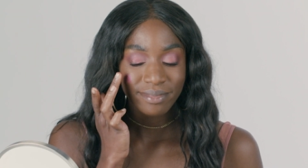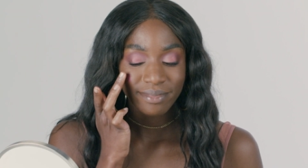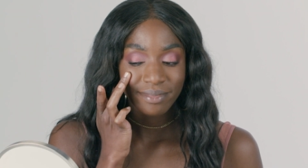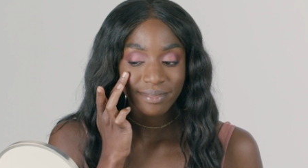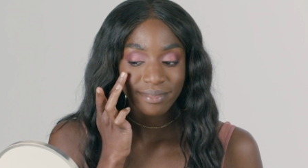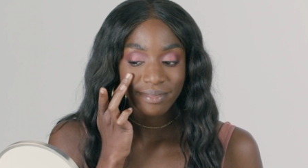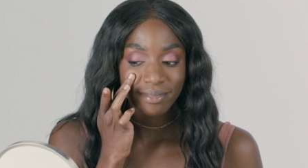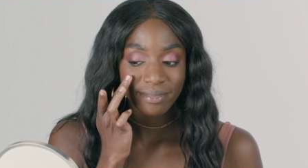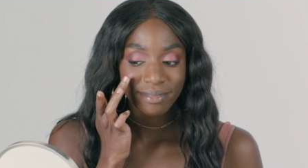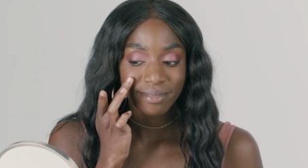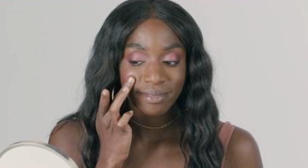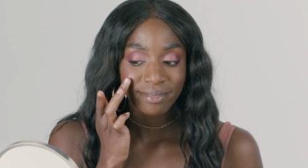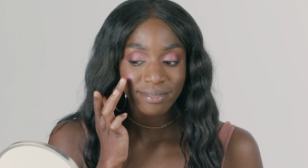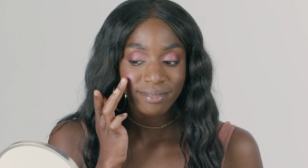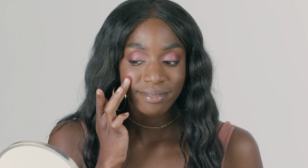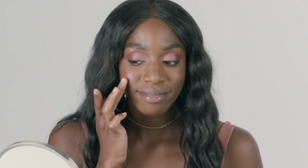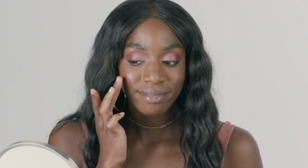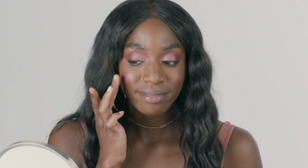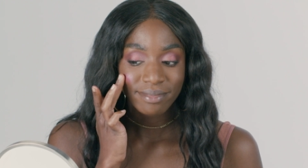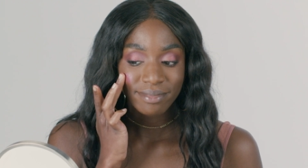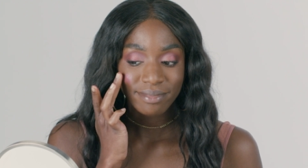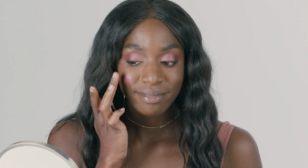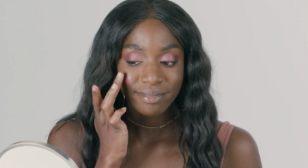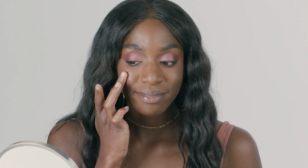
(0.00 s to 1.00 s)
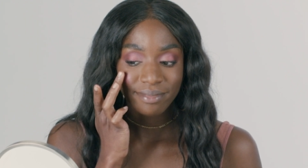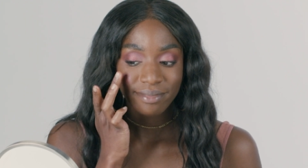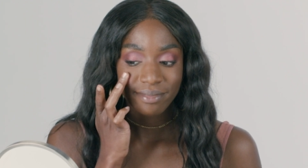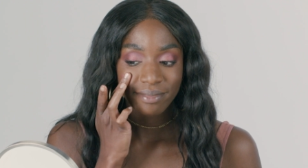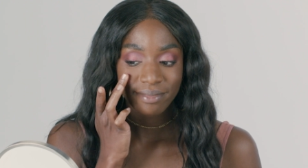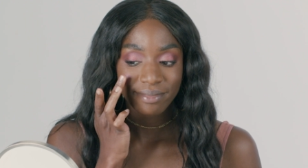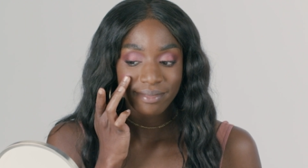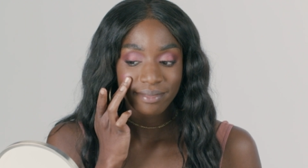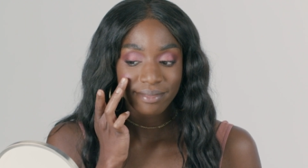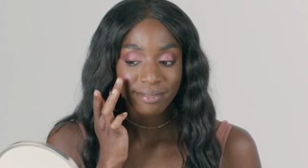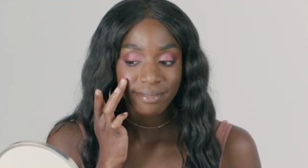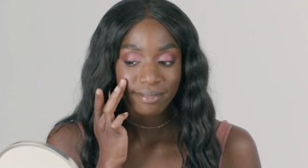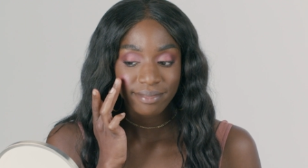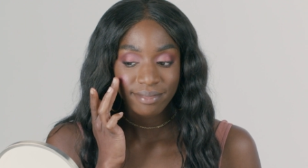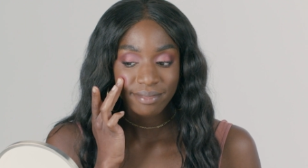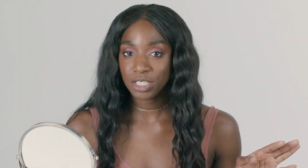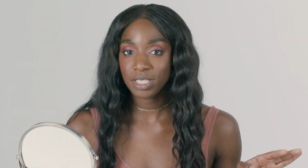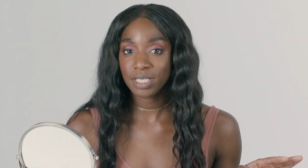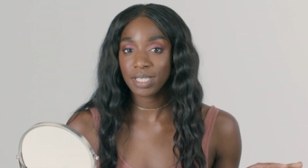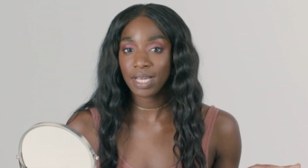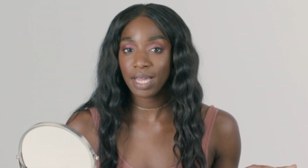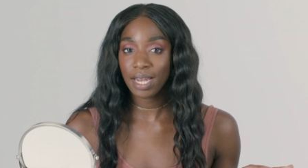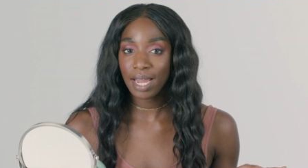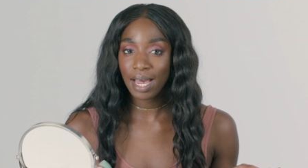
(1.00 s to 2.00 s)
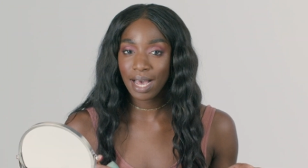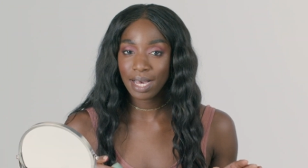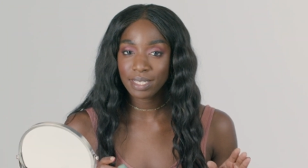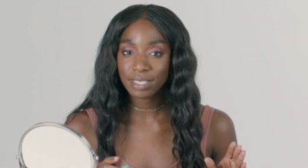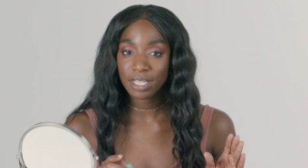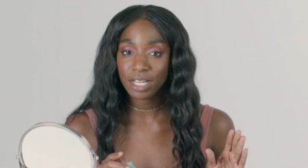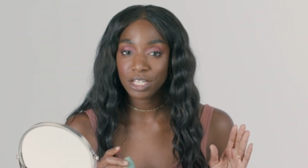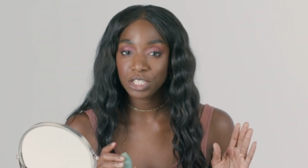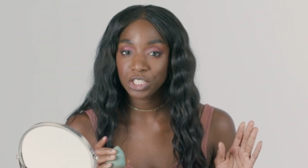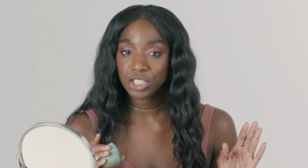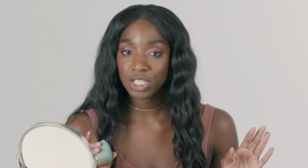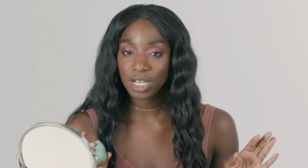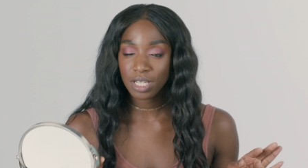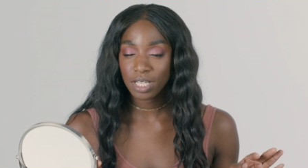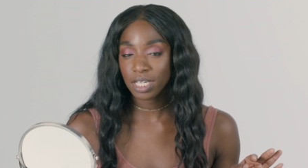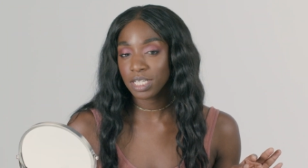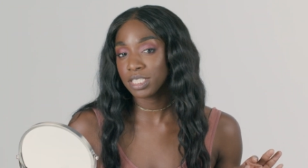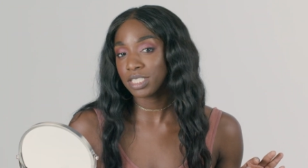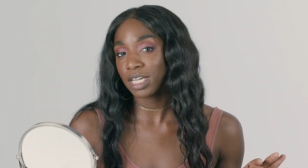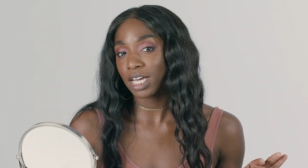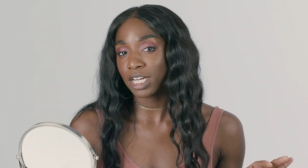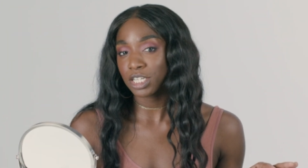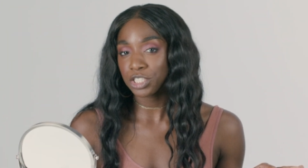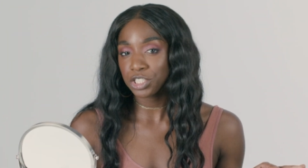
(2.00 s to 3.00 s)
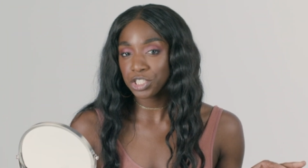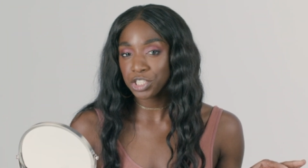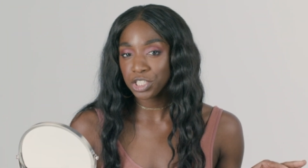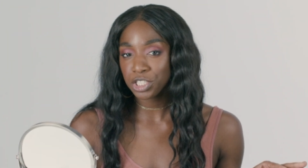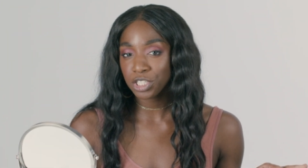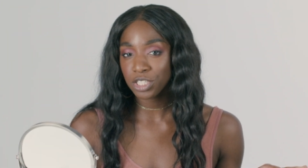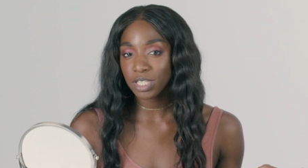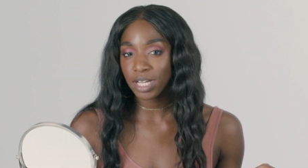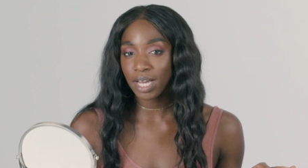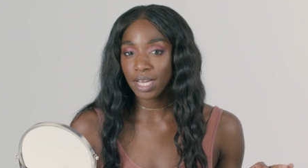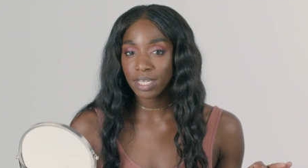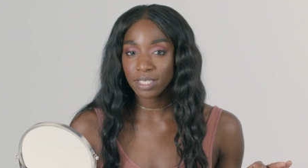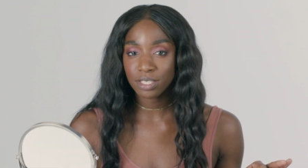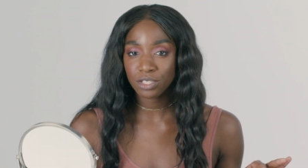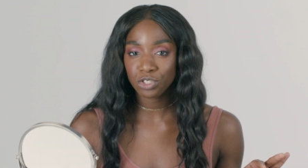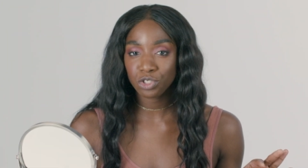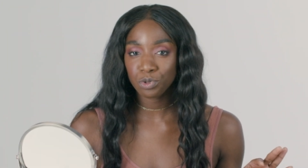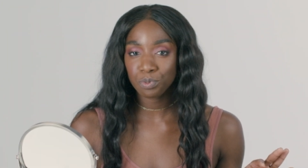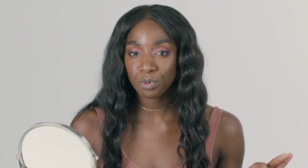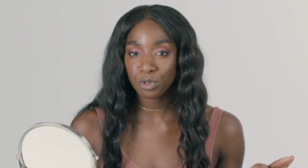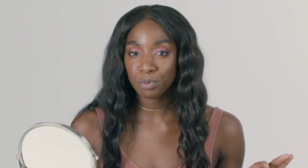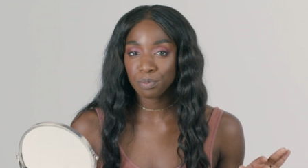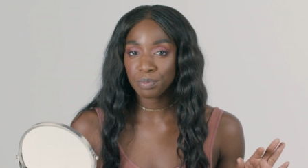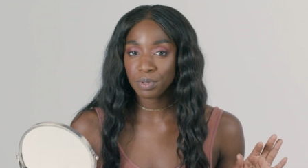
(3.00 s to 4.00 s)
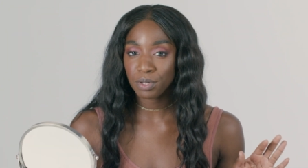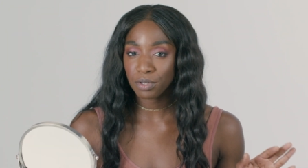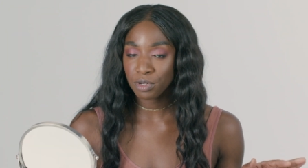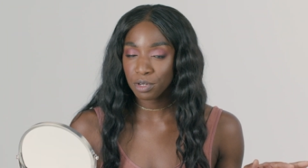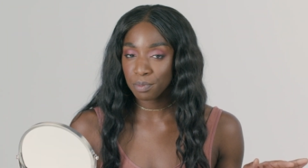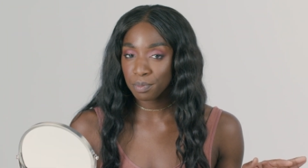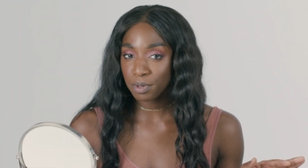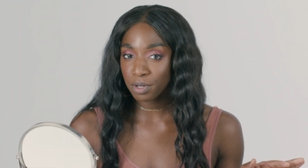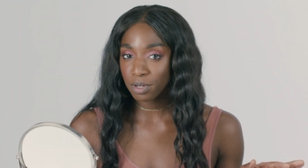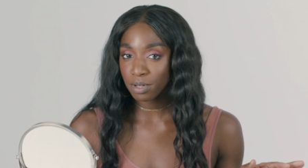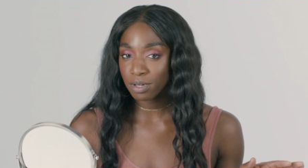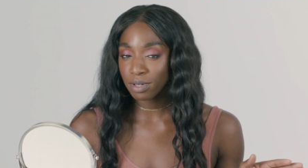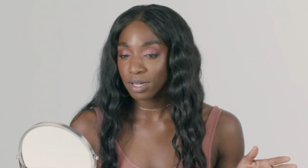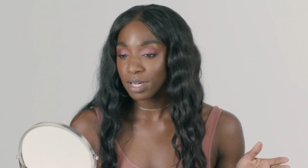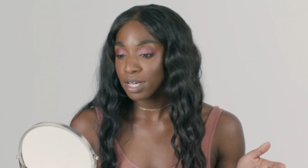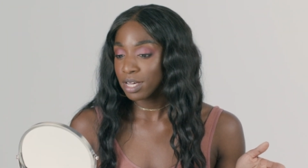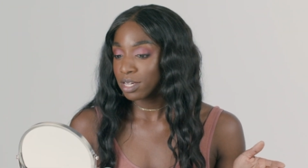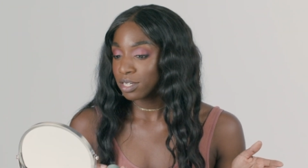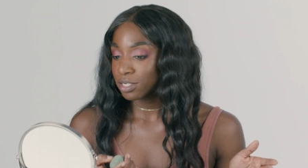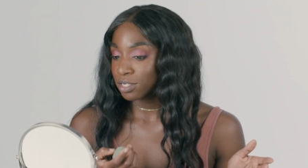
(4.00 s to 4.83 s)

So the great thing about this blush is that it has a jelly texture that is super buildable.